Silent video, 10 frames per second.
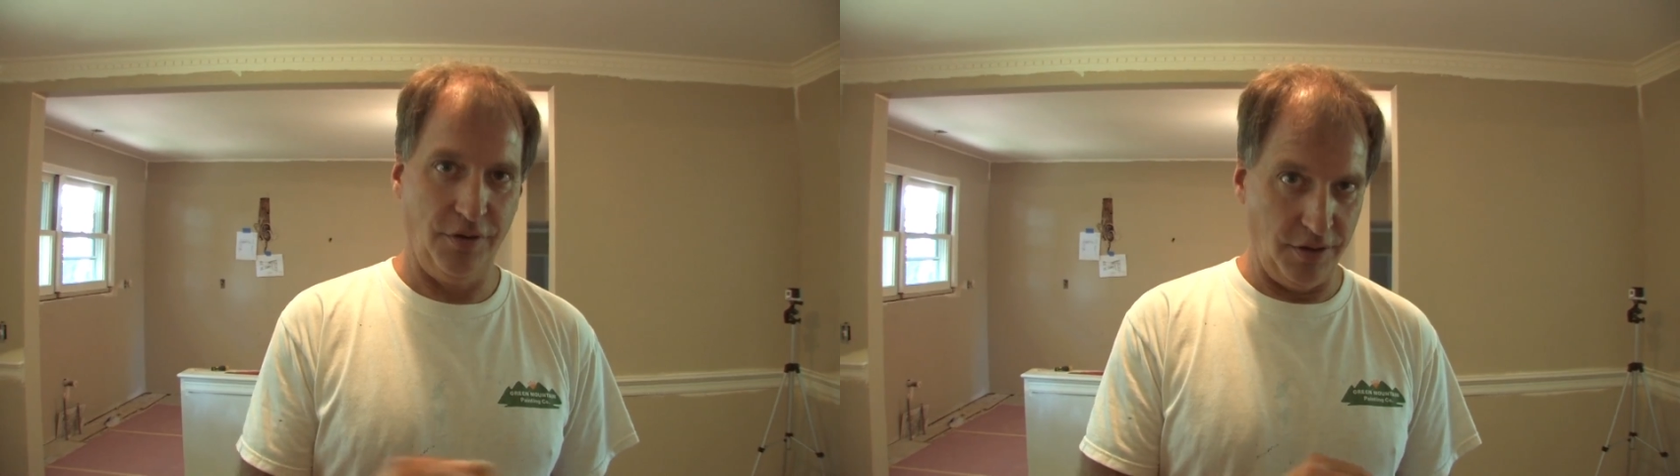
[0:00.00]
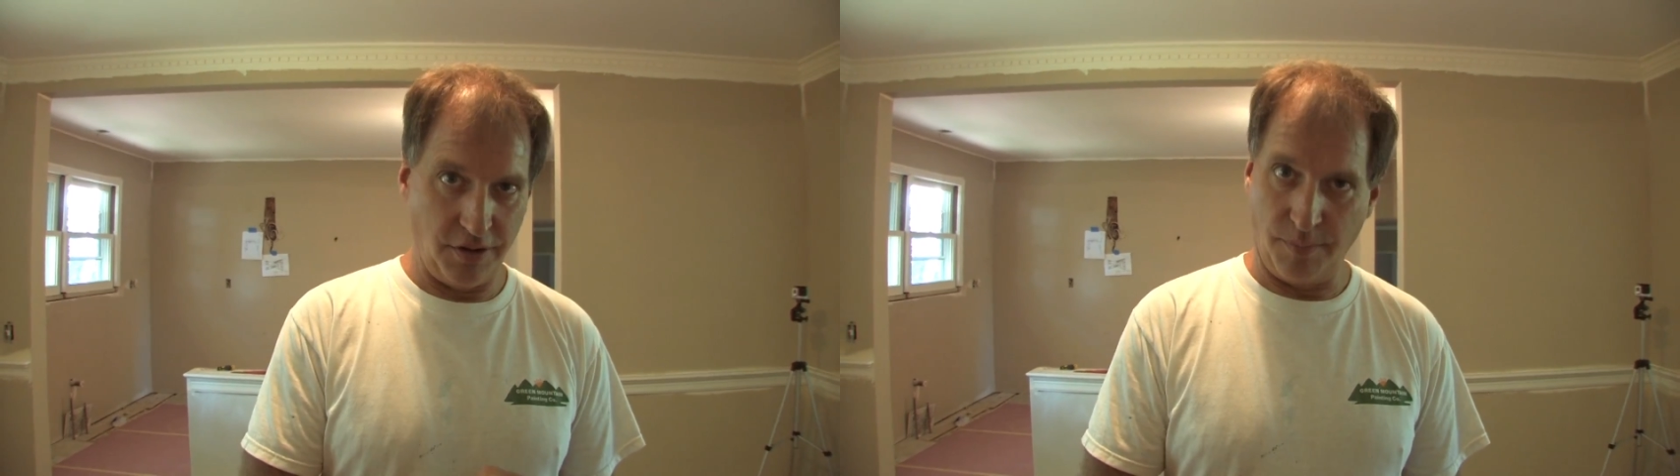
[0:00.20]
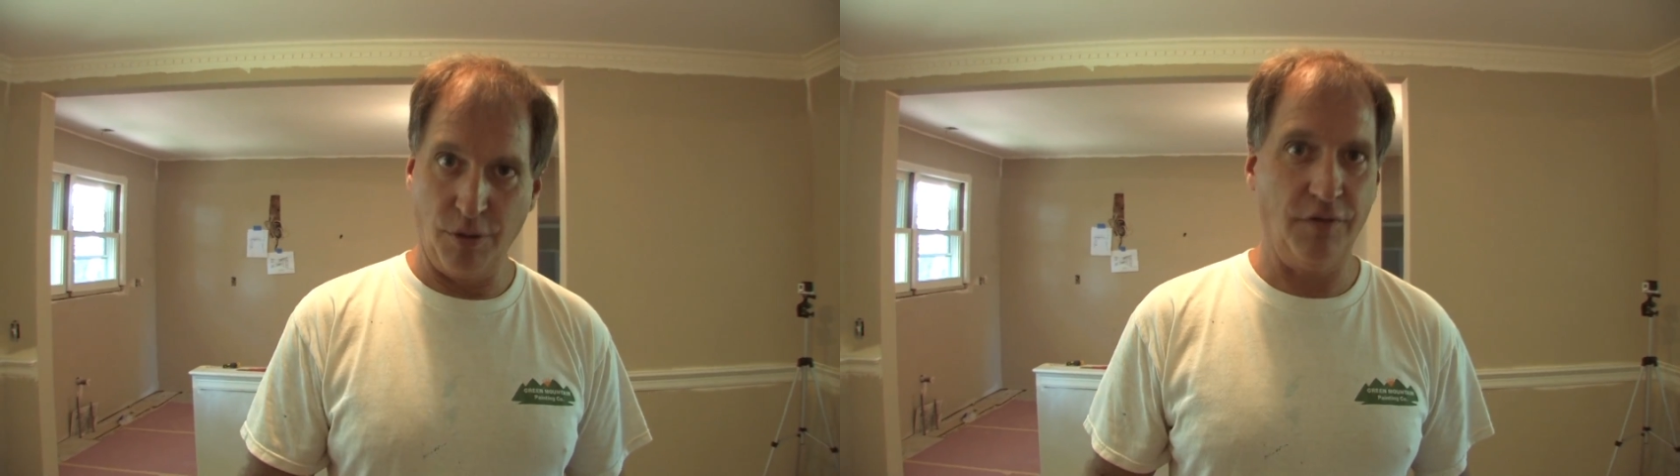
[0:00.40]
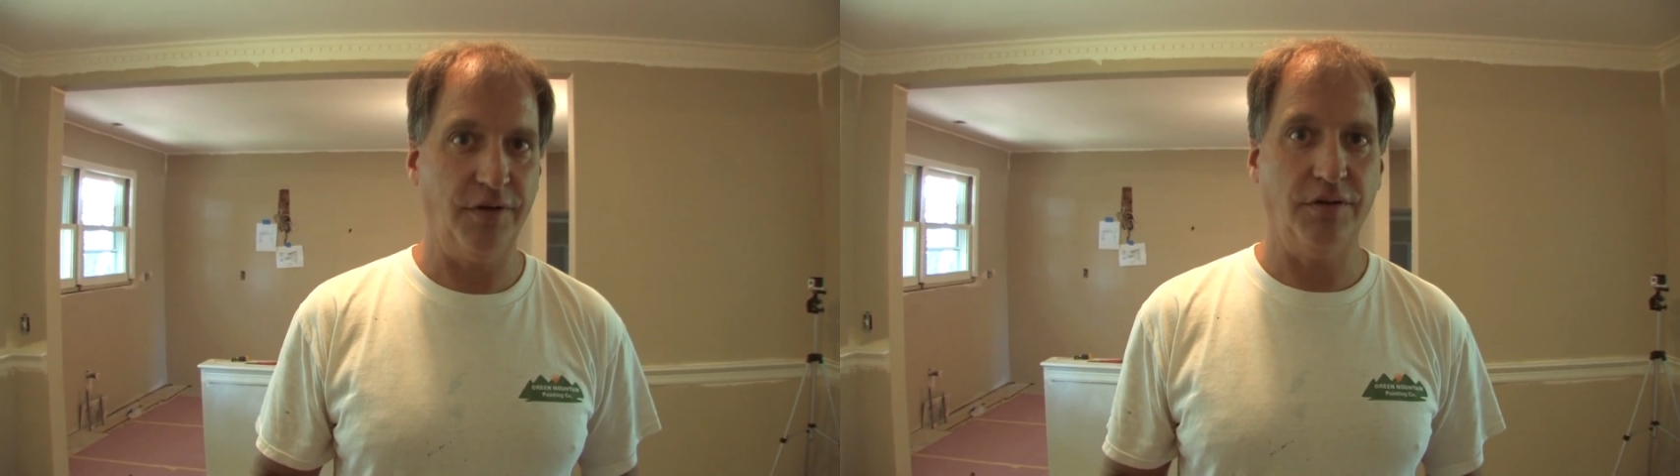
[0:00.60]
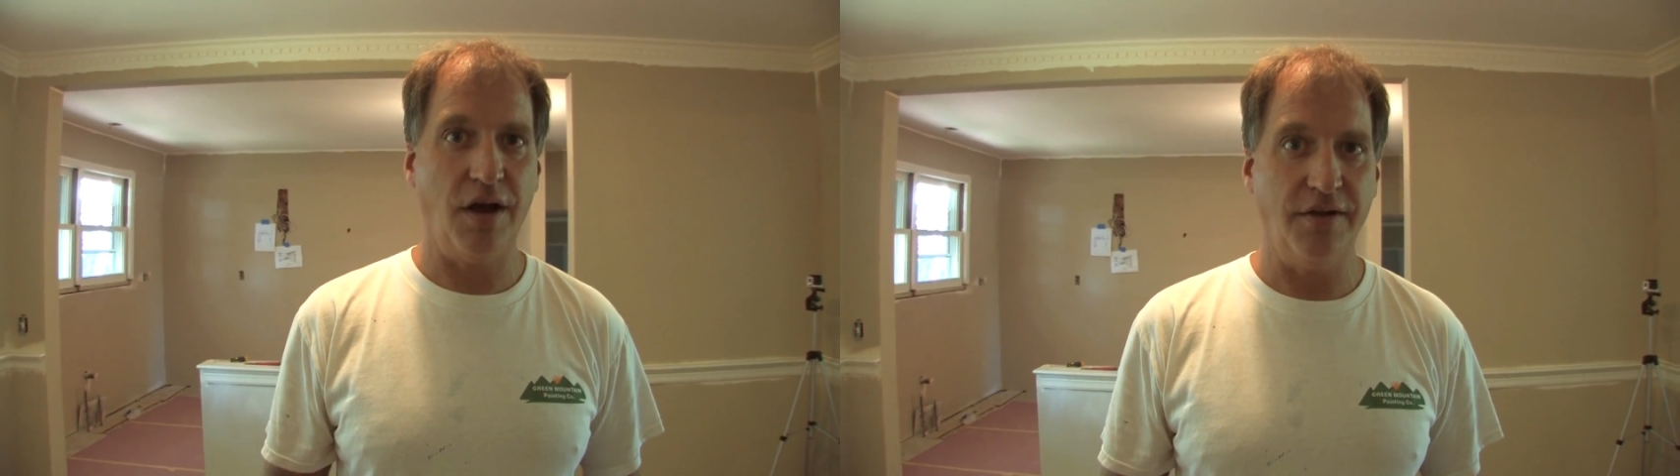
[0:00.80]
you can cut
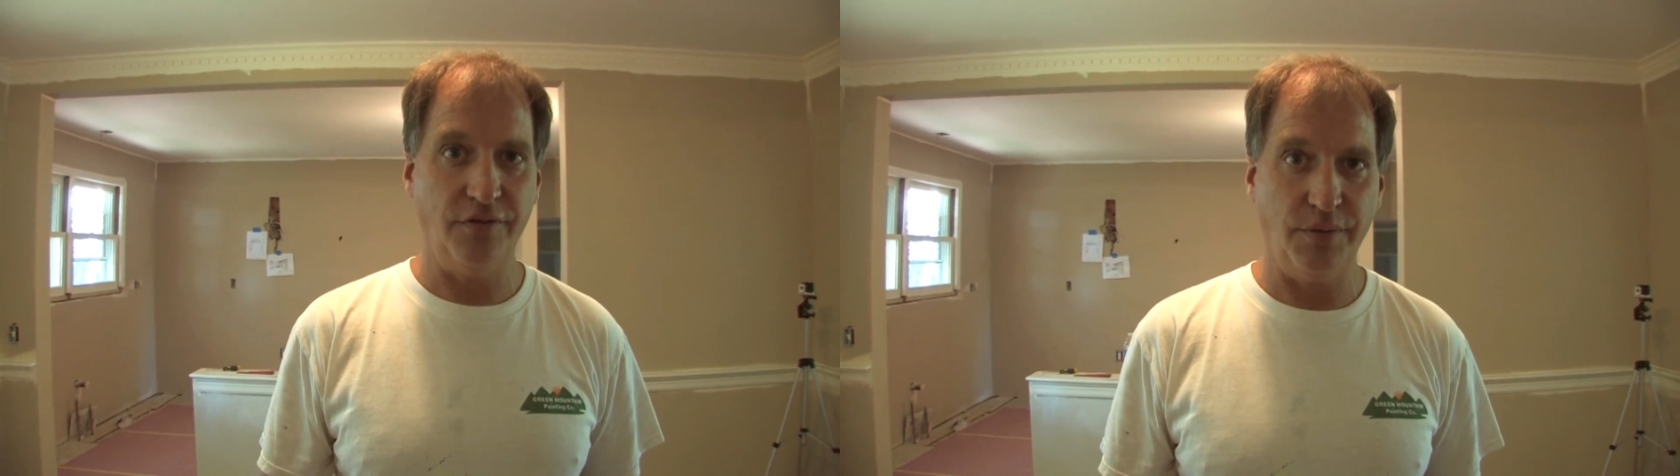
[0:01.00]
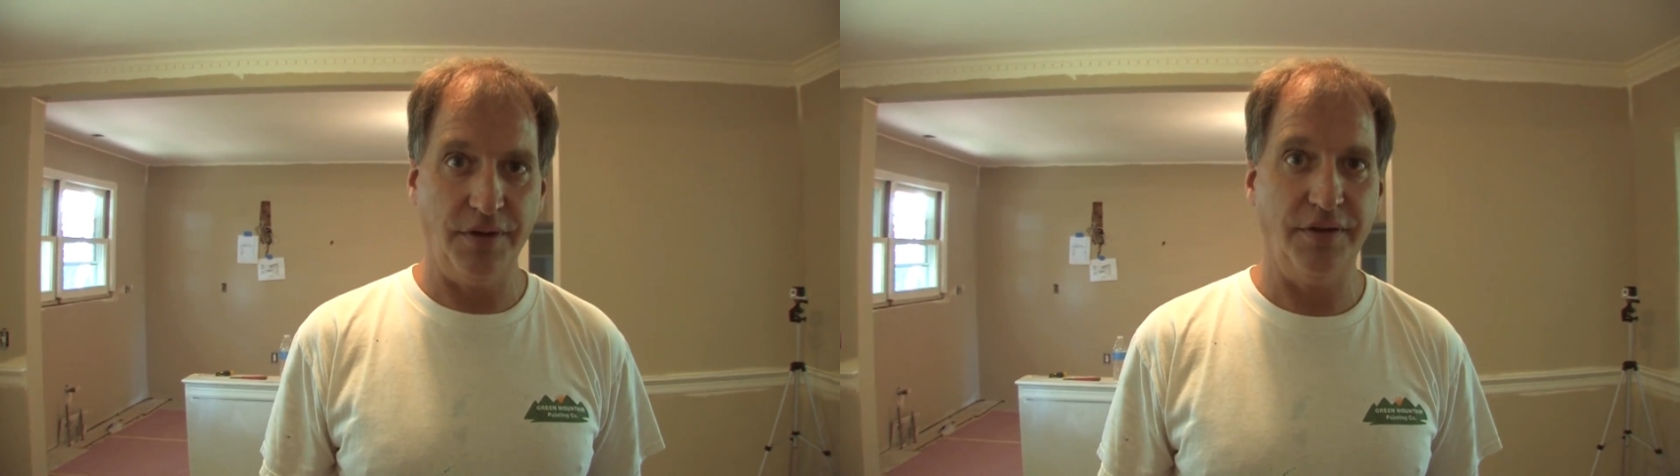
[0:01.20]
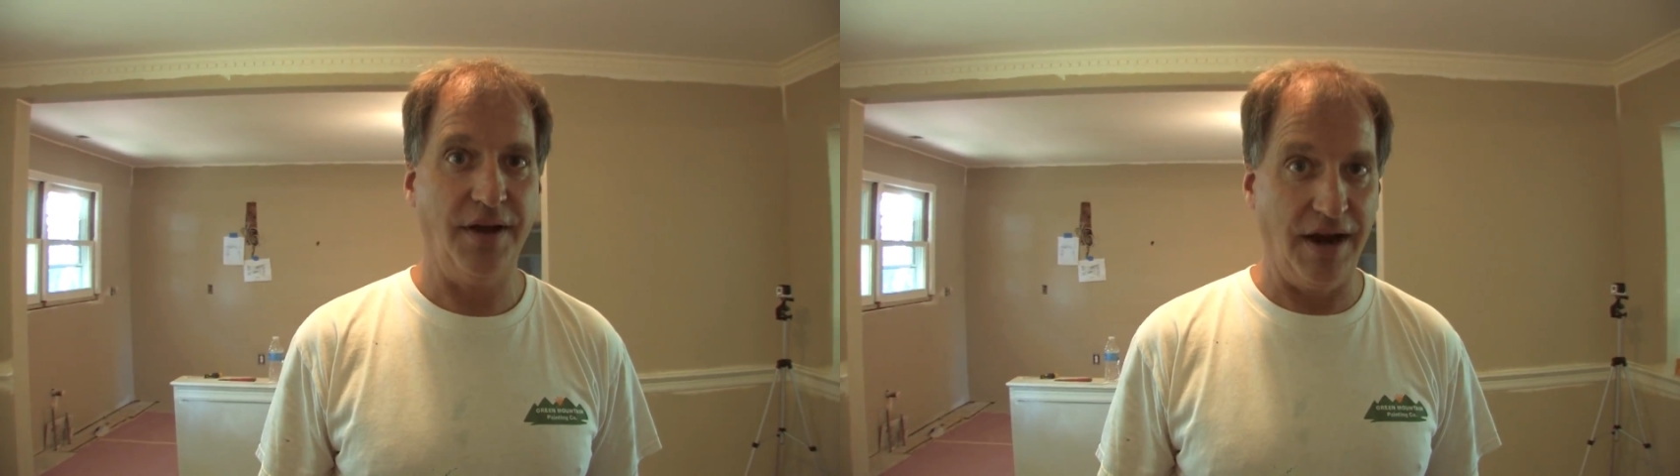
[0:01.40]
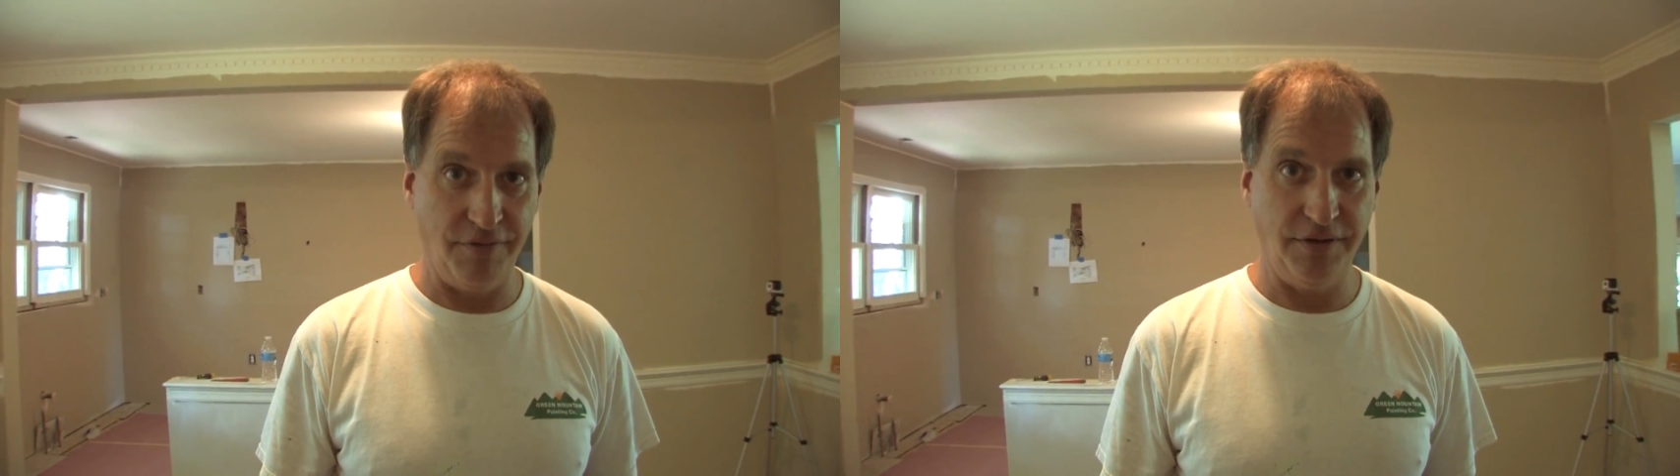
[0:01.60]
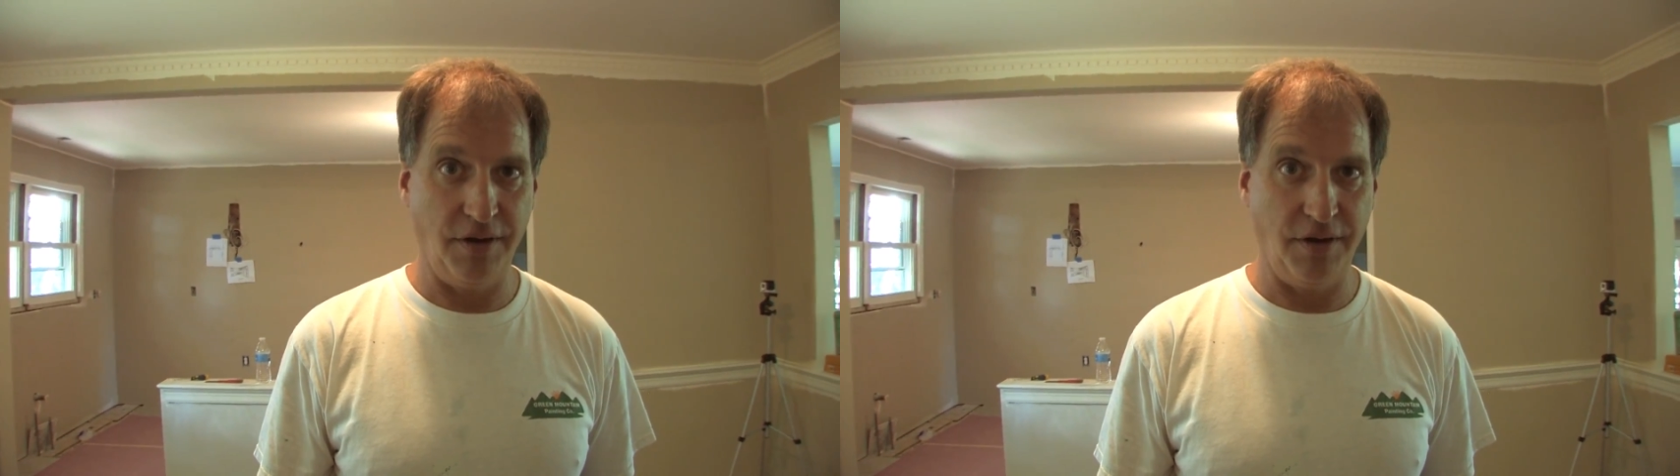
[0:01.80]
perfect lines with every